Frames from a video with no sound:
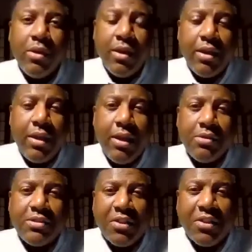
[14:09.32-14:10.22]
Here's
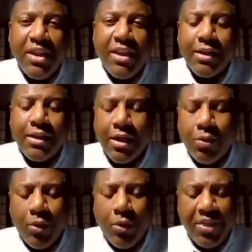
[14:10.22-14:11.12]
the thing
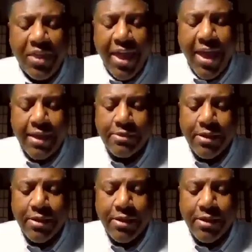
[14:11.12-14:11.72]
with that.